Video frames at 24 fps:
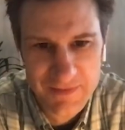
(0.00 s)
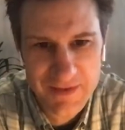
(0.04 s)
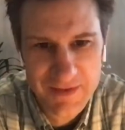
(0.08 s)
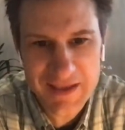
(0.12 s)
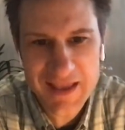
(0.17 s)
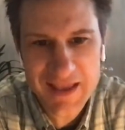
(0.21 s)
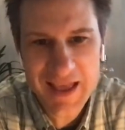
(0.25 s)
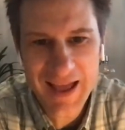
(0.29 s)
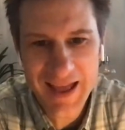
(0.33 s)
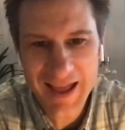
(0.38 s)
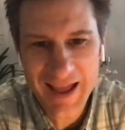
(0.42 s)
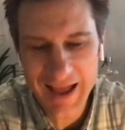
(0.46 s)

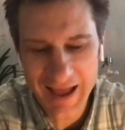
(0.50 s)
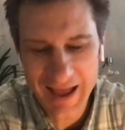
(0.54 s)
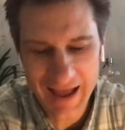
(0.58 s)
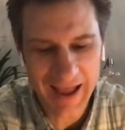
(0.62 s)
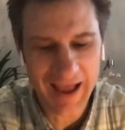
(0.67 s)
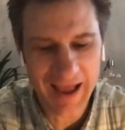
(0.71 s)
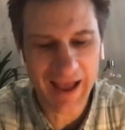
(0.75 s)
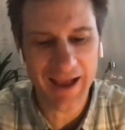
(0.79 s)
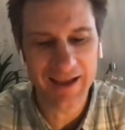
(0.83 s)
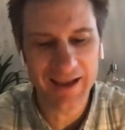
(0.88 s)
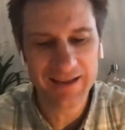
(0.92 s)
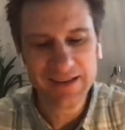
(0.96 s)

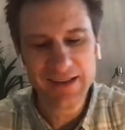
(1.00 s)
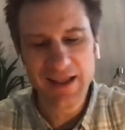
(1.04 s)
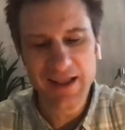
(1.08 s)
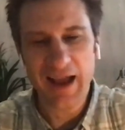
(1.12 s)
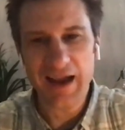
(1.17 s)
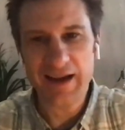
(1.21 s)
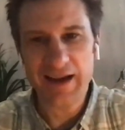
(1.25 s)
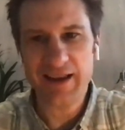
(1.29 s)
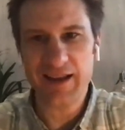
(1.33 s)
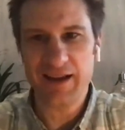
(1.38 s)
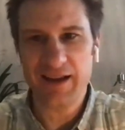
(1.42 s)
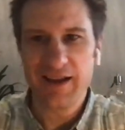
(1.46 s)
Yeah,
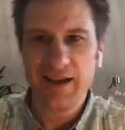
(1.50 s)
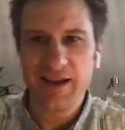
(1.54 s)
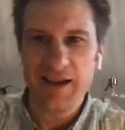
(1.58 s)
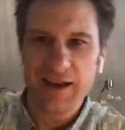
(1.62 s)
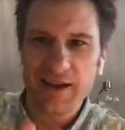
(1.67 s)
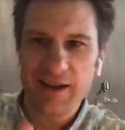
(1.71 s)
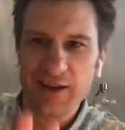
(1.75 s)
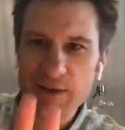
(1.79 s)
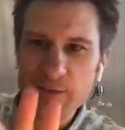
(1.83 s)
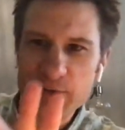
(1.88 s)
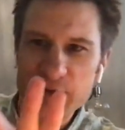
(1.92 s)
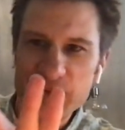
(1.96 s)
I can't.
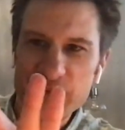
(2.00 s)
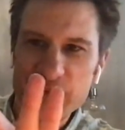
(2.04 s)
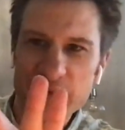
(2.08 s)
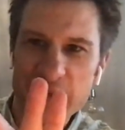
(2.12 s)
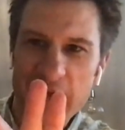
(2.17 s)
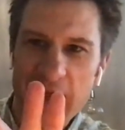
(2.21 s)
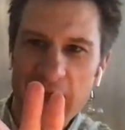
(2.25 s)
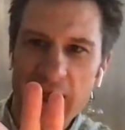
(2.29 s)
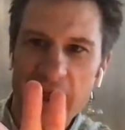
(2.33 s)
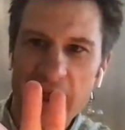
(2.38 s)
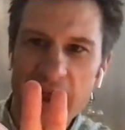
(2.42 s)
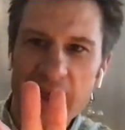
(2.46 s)
Here, let me do
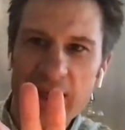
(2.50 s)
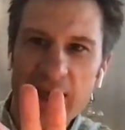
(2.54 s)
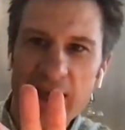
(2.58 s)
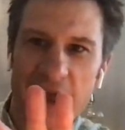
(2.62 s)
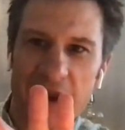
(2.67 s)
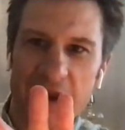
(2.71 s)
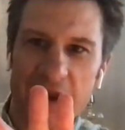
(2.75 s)
that. I